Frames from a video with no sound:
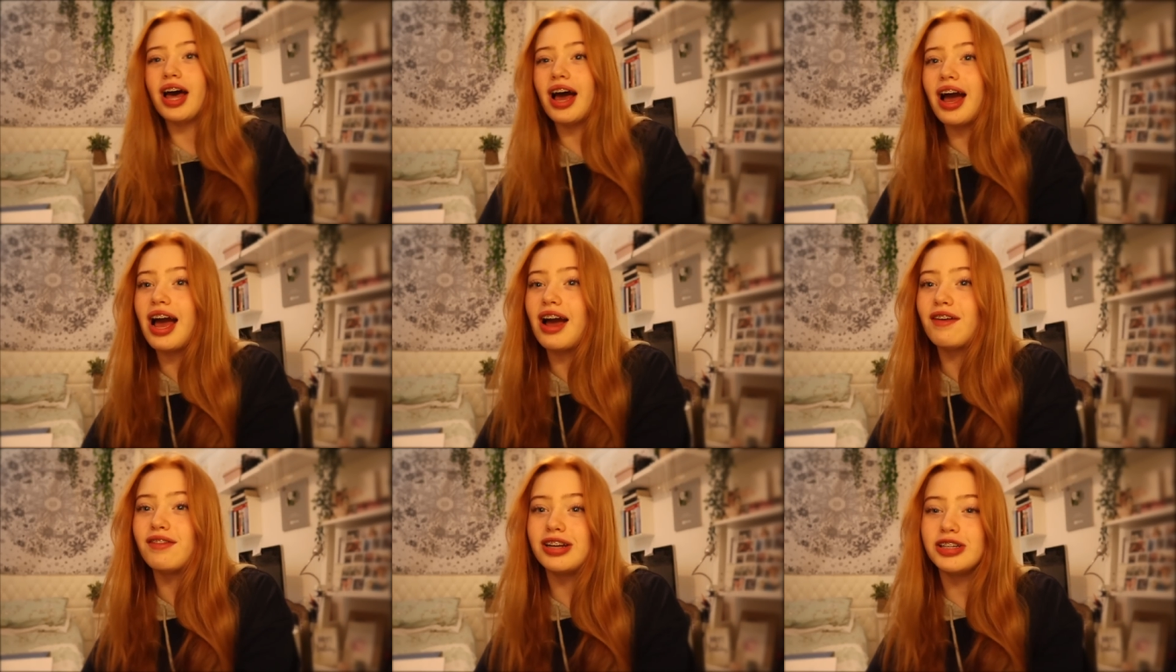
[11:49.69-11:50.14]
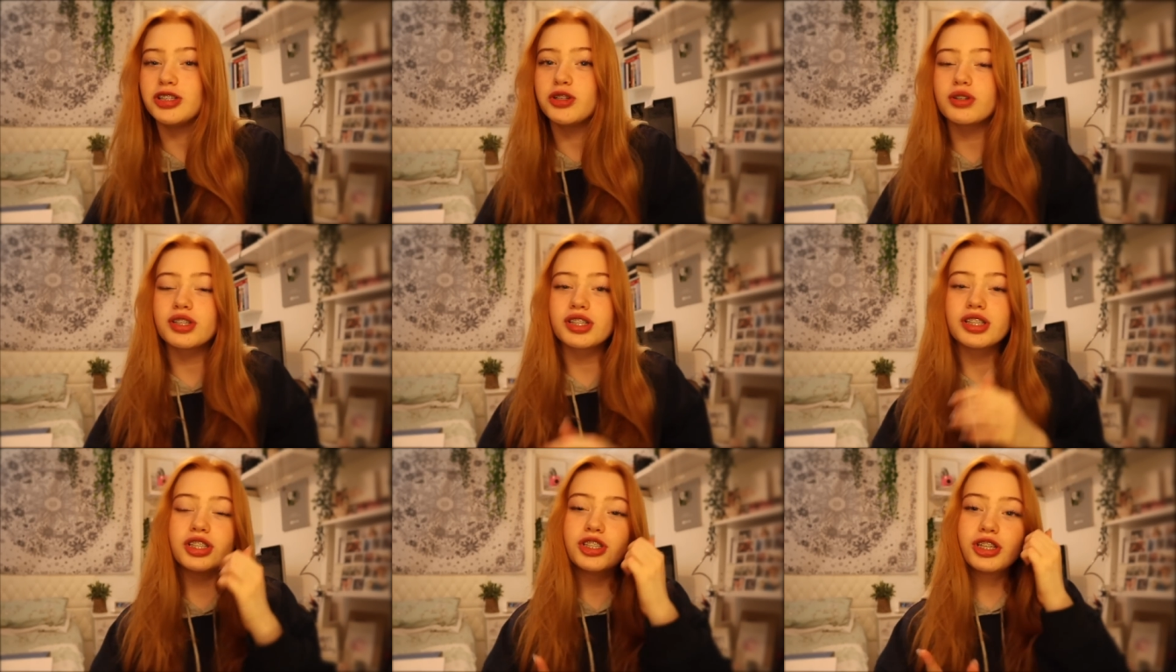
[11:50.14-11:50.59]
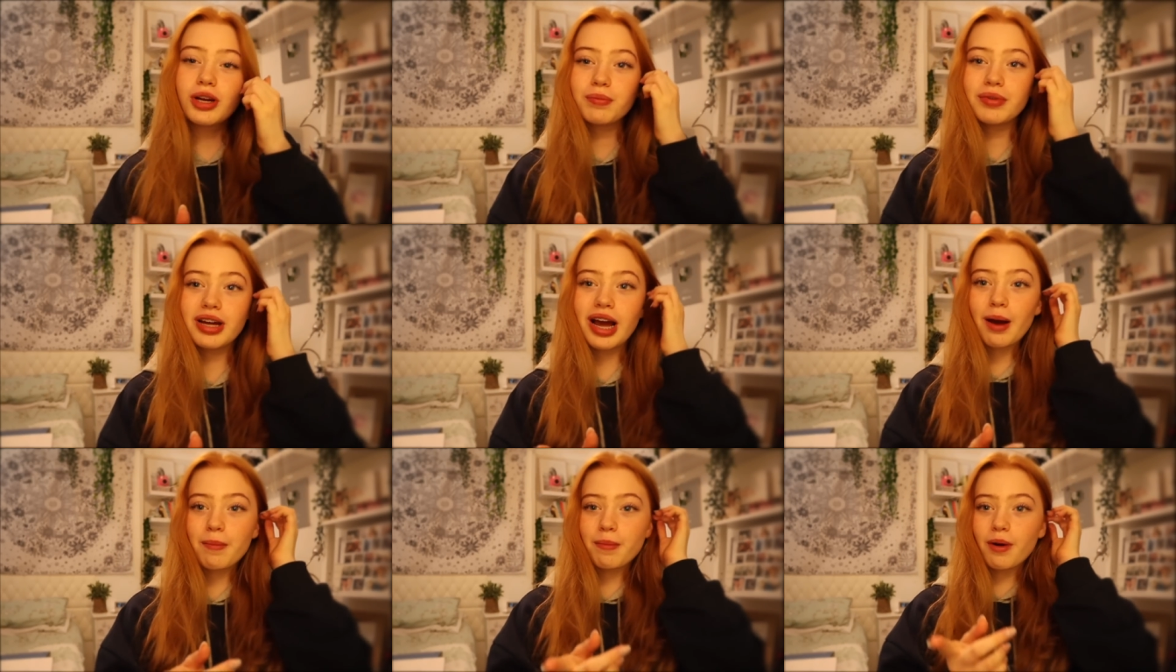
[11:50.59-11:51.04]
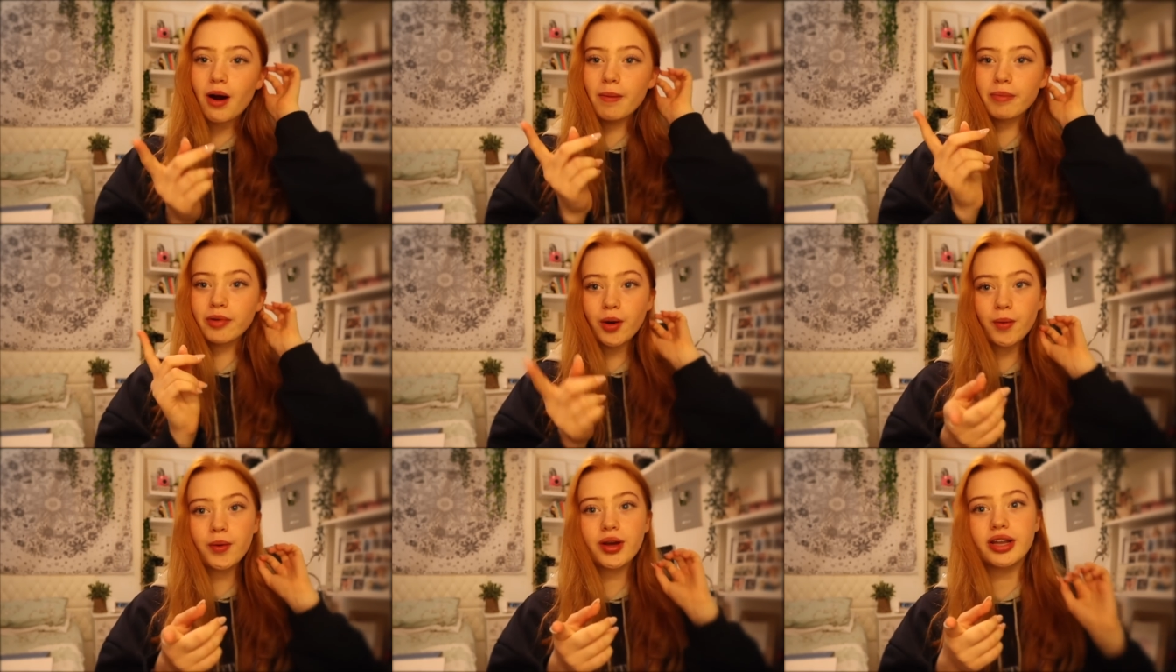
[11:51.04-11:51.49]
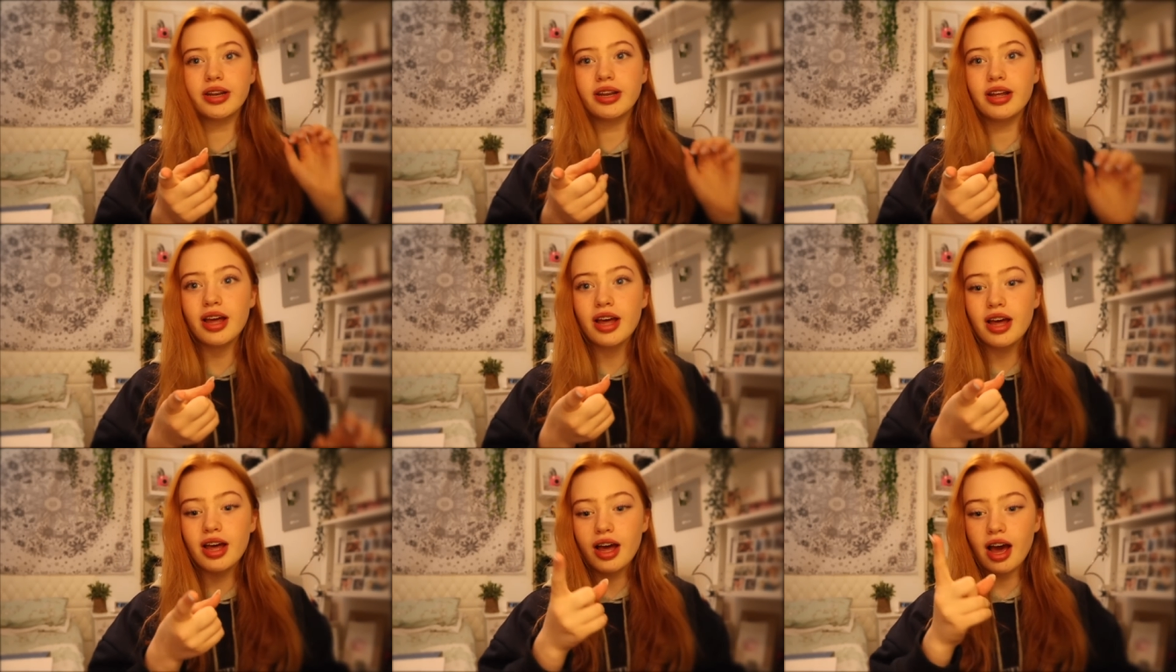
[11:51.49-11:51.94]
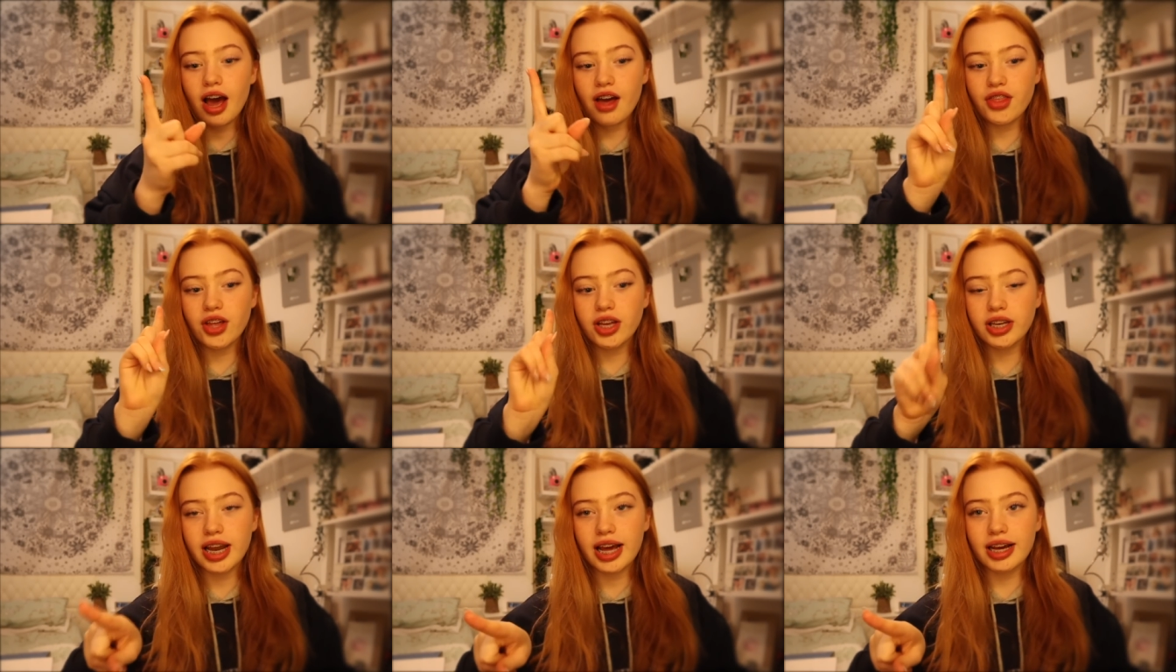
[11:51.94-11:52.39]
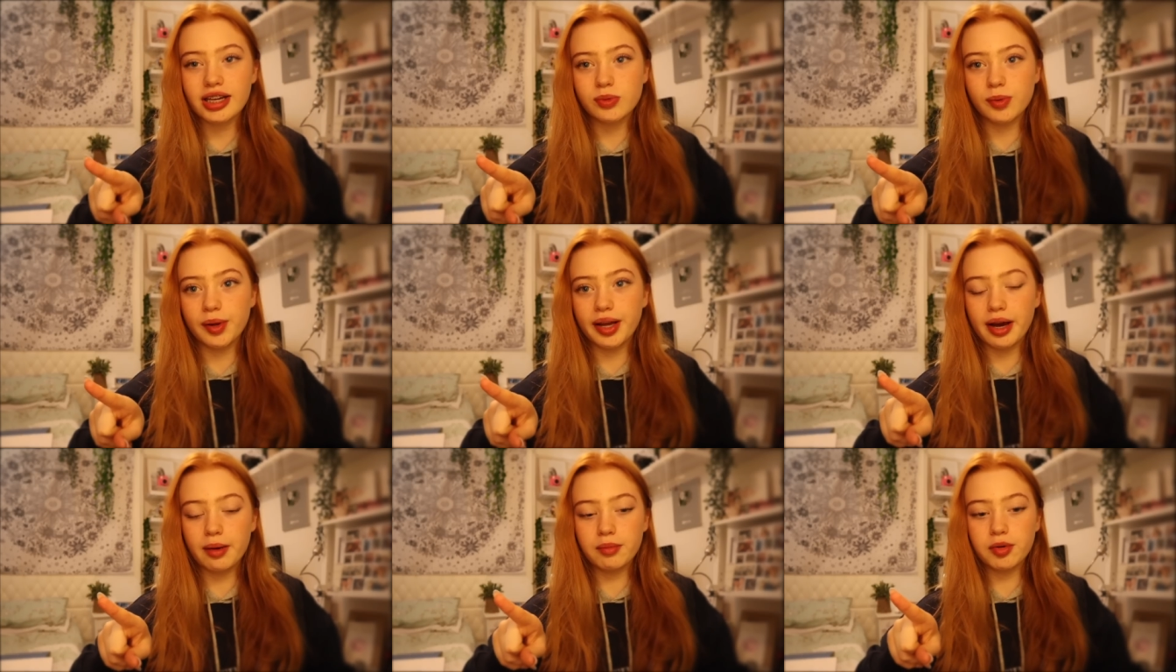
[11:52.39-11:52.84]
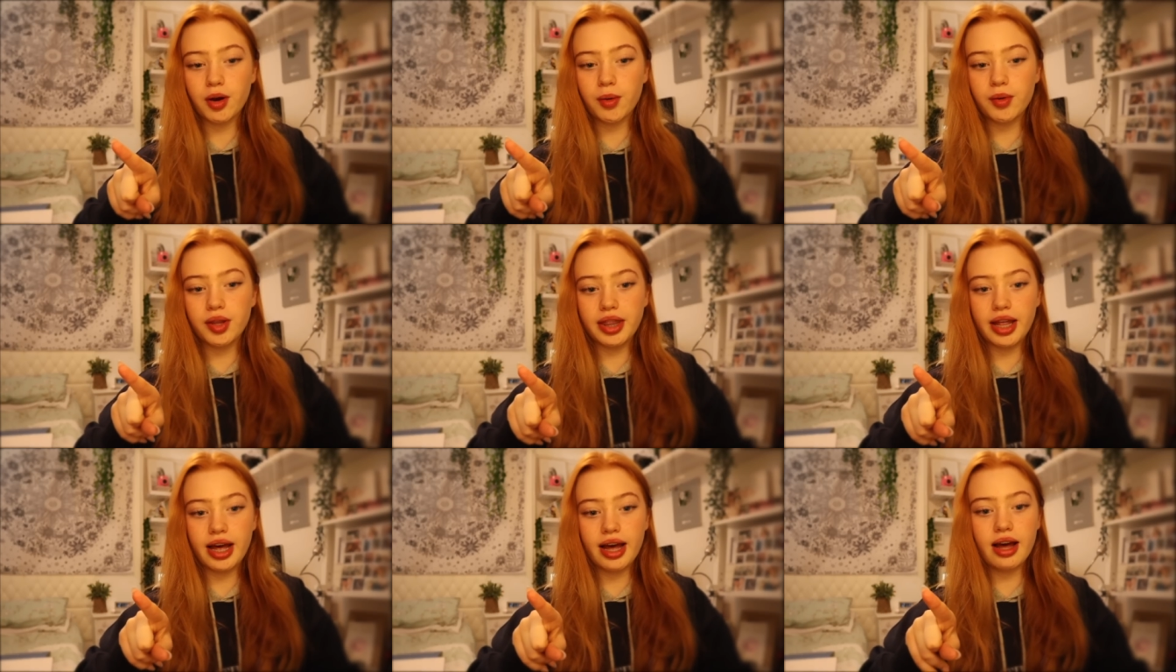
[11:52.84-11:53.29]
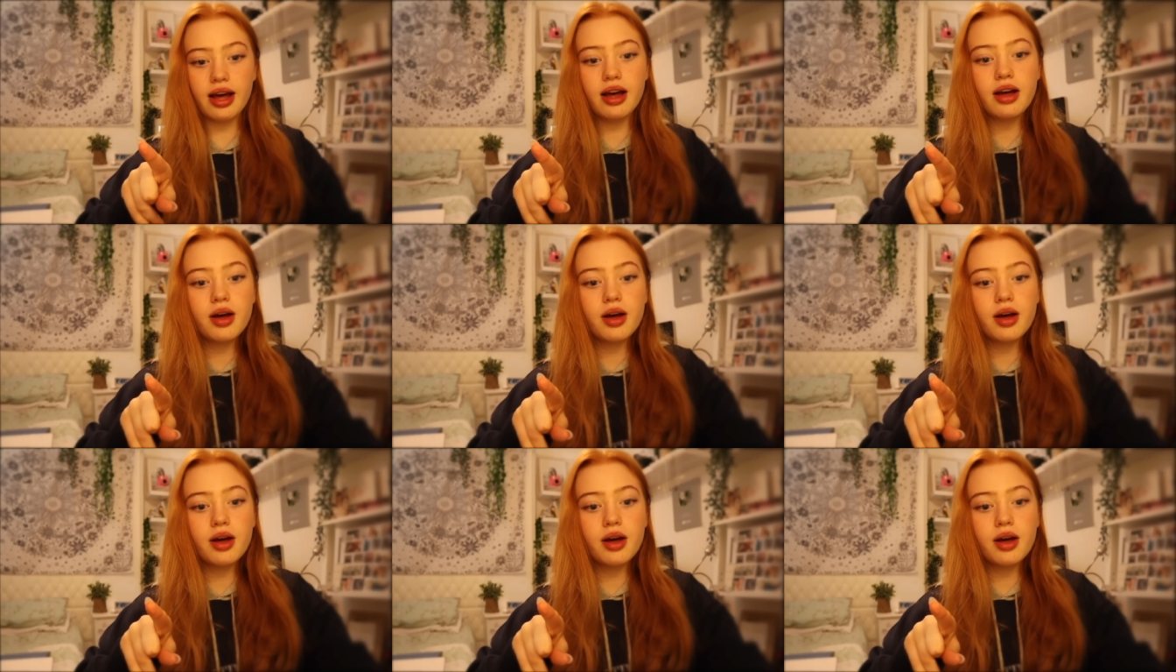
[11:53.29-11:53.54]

I haven't actually gone to the gym yet, but I'm going, I think next week I'm going there.